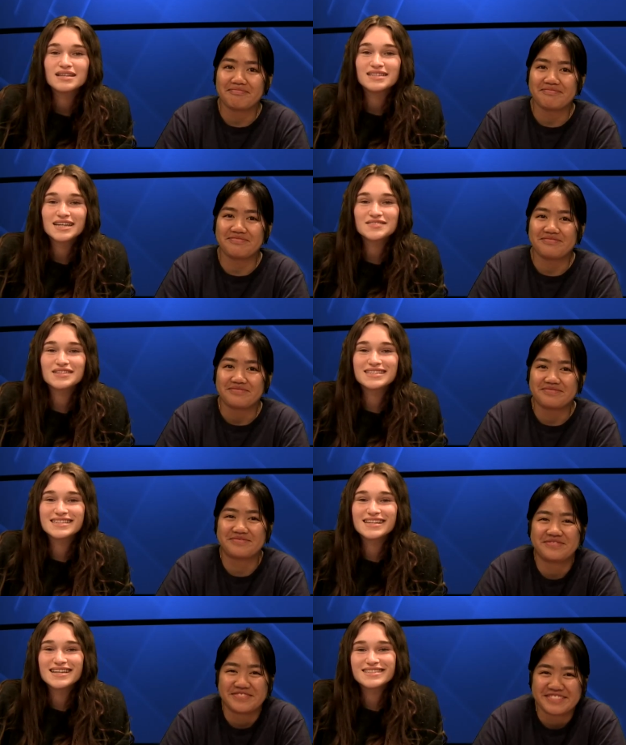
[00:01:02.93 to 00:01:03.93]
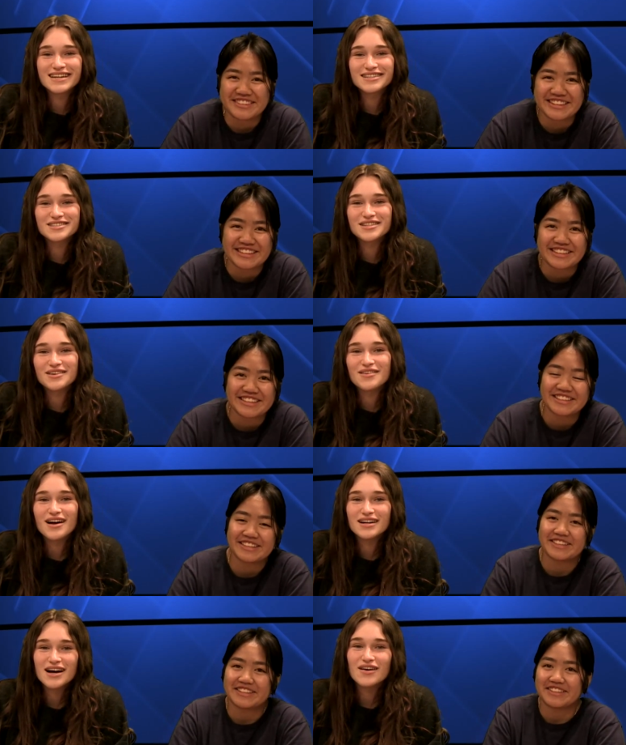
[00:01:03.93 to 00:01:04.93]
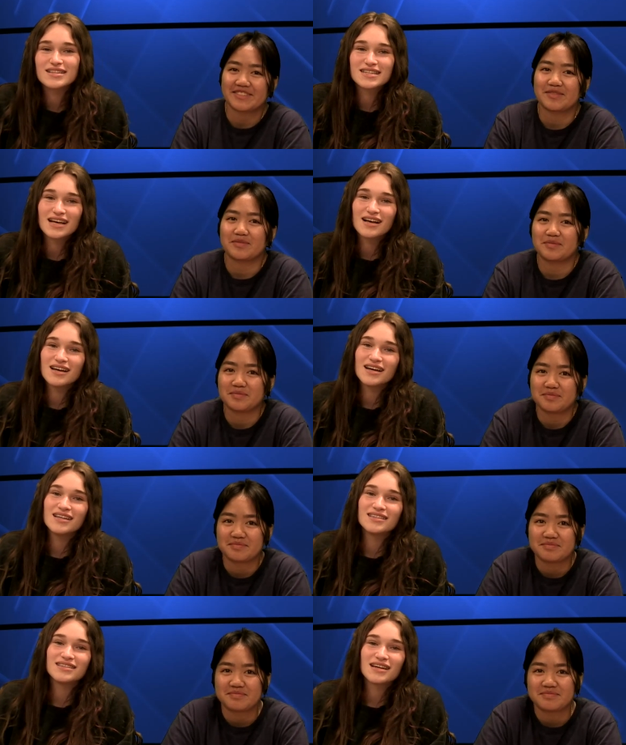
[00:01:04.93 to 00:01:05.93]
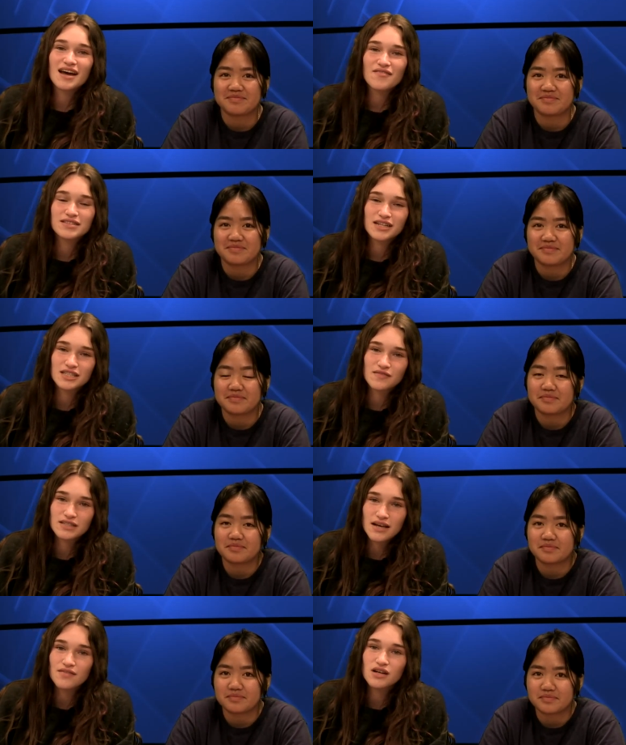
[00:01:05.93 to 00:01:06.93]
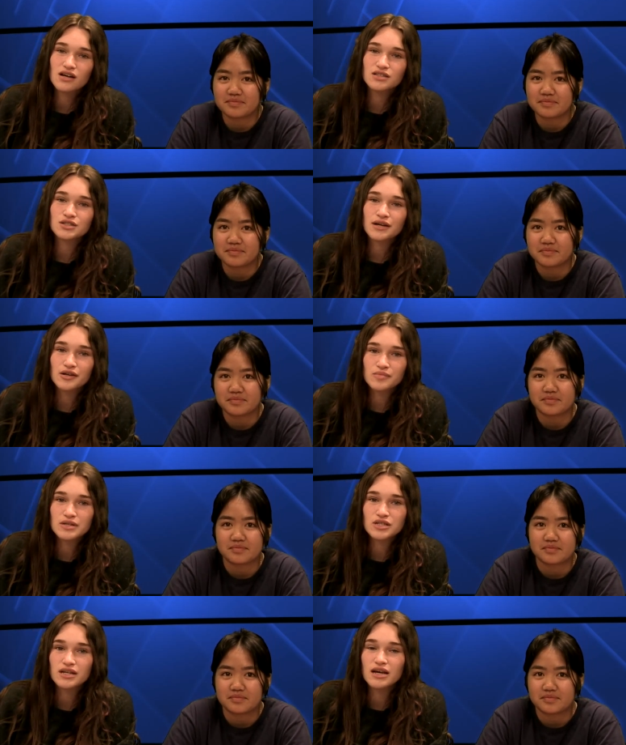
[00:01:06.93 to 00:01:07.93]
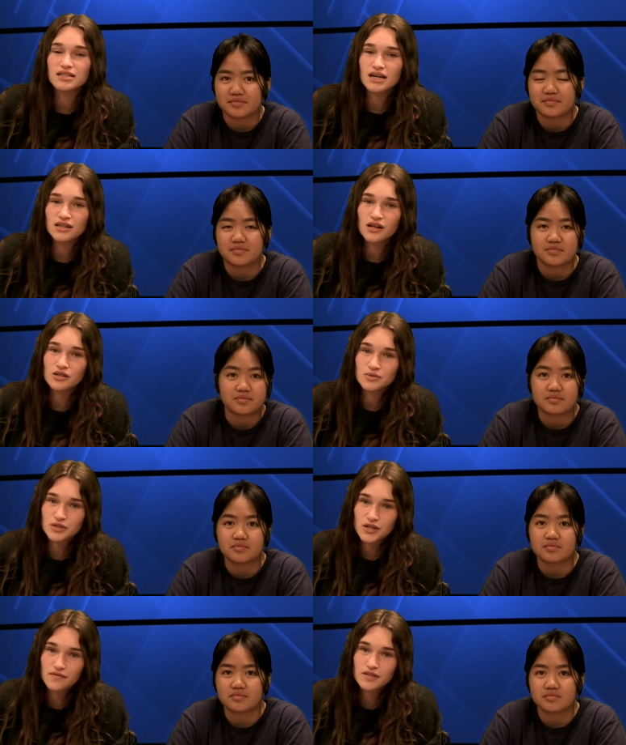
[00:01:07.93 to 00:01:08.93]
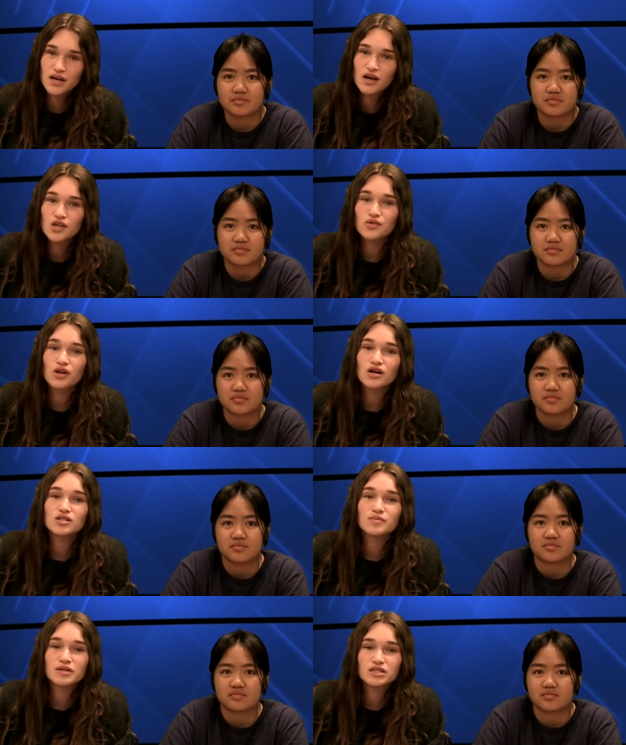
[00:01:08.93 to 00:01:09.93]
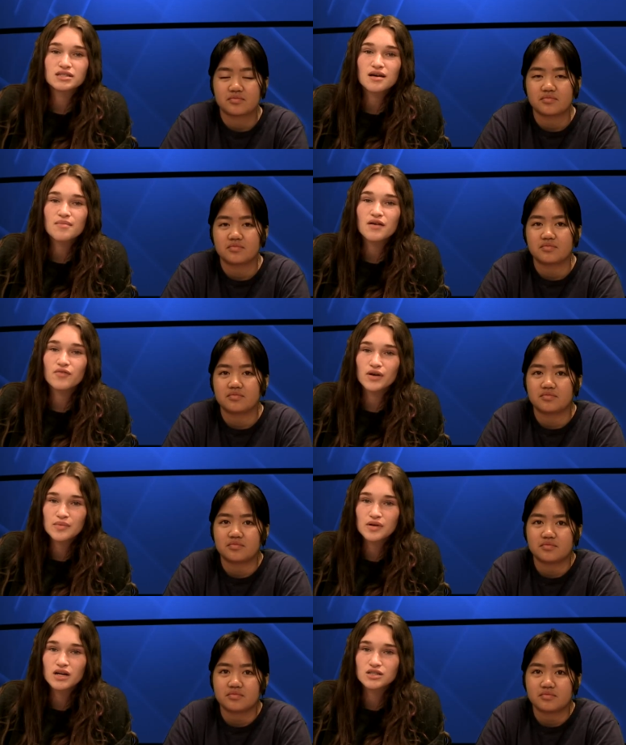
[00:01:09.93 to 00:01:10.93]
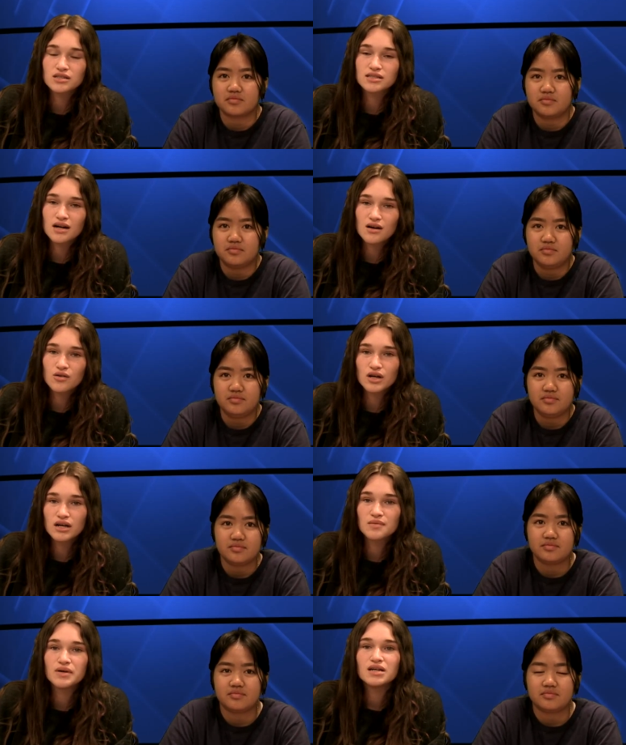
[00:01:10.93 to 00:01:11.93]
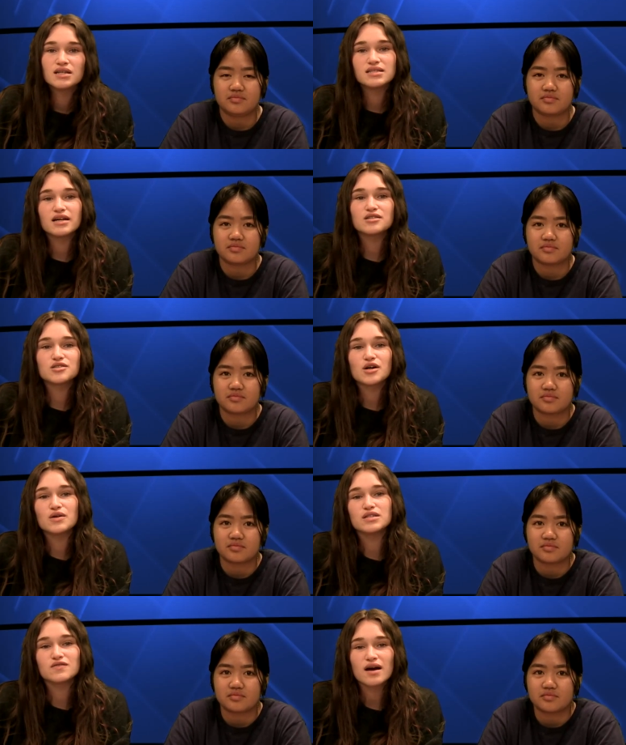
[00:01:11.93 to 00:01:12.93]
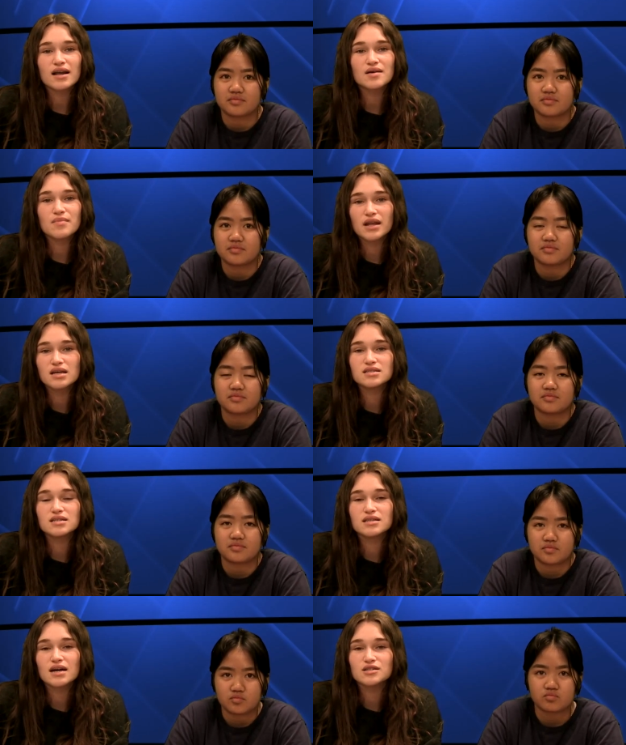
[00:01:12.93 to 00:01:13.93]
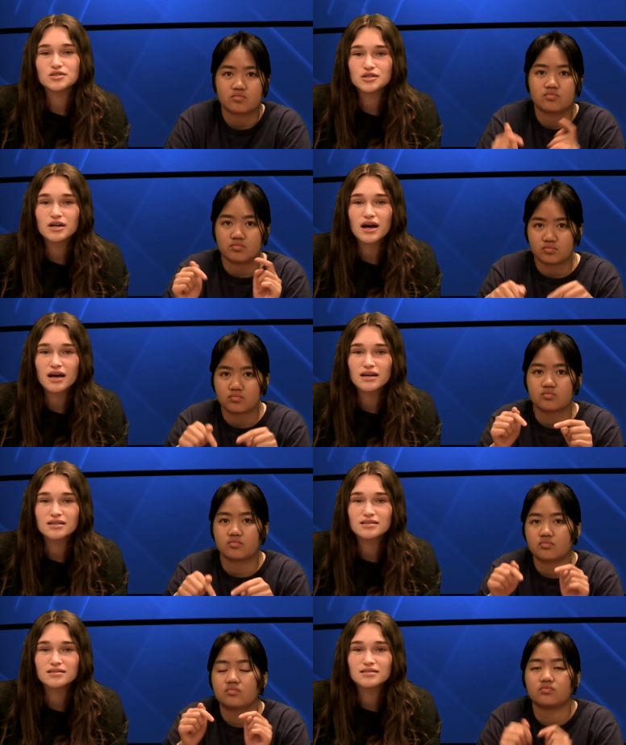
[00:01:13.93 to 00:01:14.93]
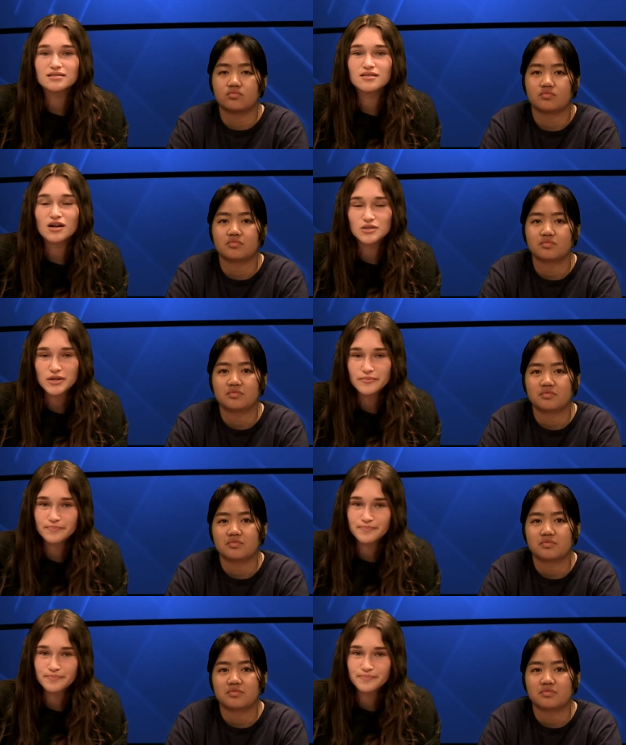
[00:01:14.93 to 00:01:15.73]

Speaker 1: Tickets for the CNS Talent Show are now on sale in the cafeterias for $7 general admission and $10 reserved. You can also purchase them at 40productions.org. The talent show is Friday, May 19th at the junior high auditorium.